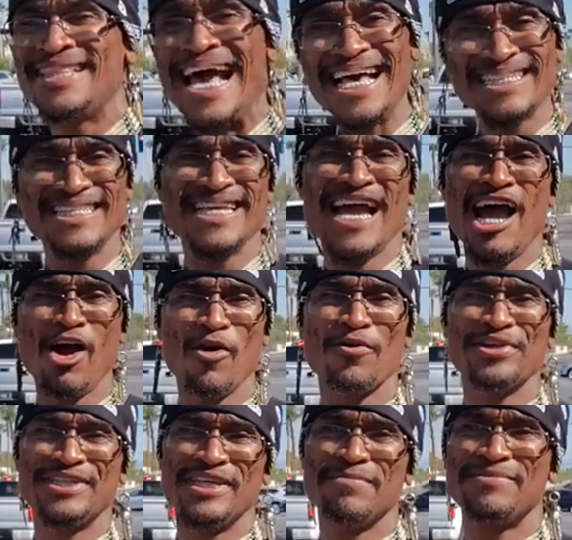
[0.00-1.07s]
That's the
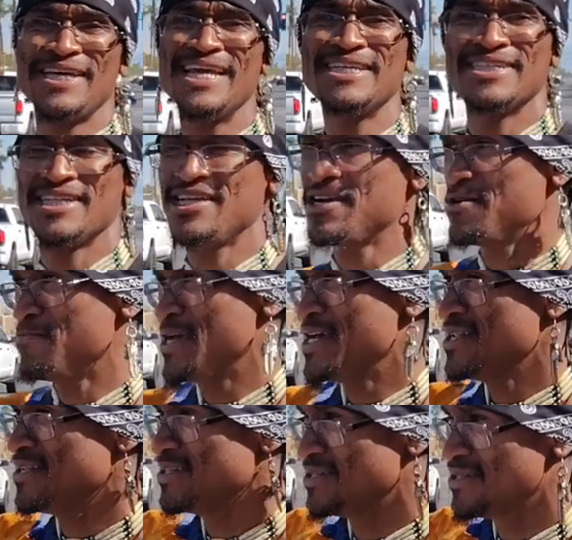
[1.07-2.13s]
hour of temptation there,
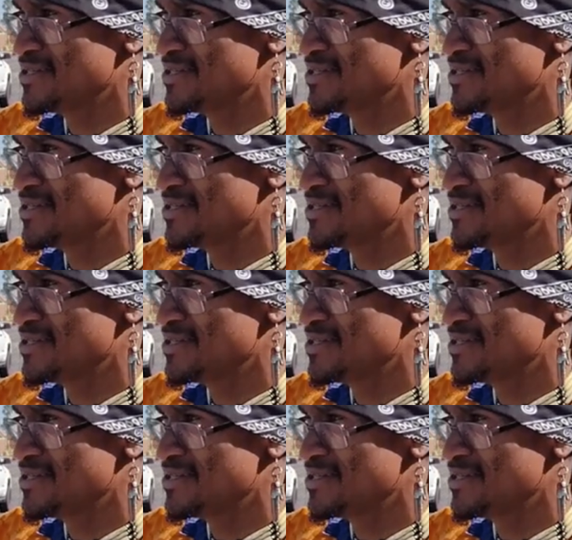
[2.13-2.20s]
man.